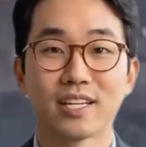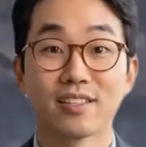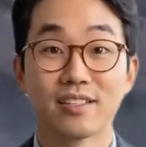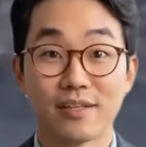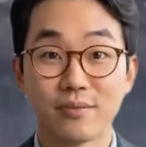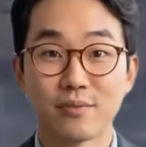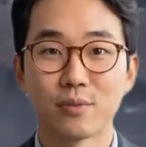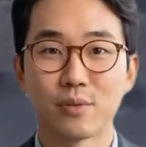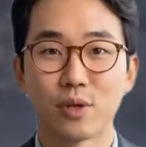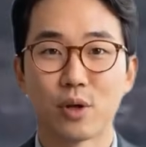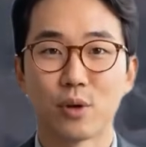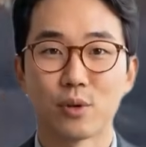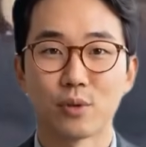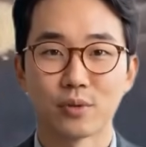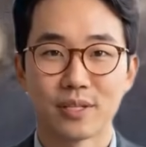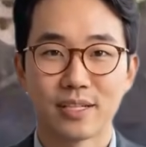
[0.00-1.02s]
underscores a
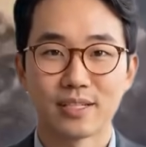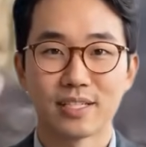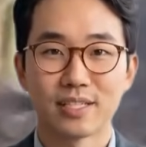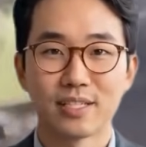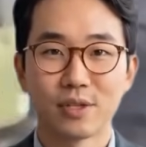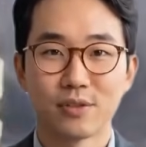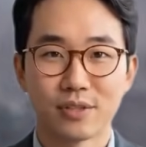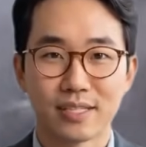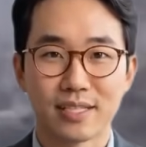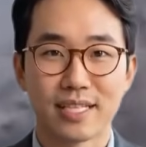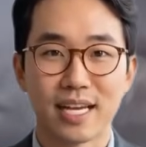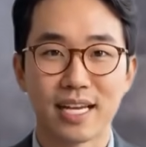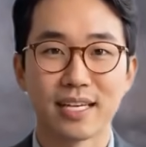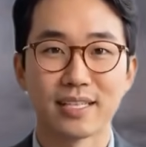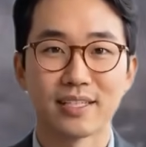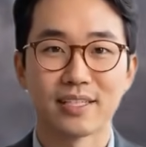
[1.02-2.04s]
critical military
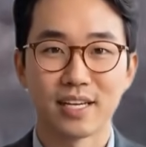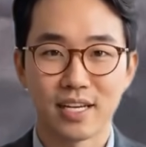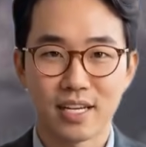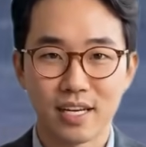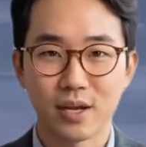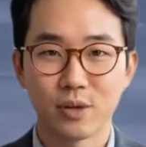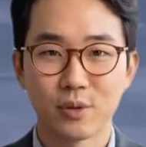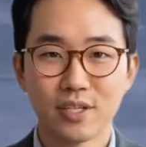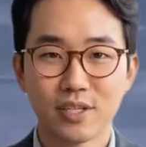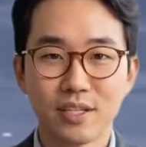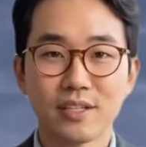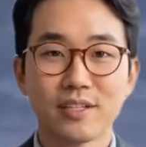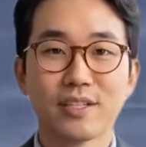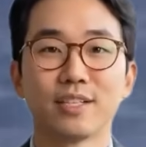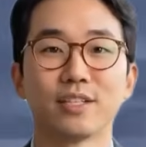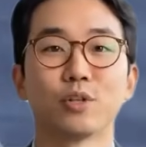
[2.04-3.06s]
truth: defending
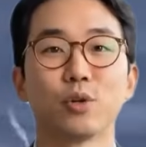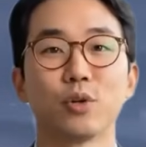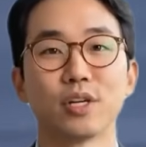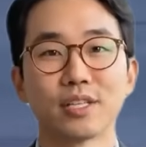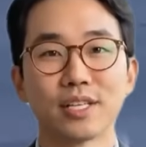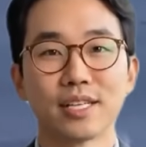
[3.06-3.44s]
against heavy armor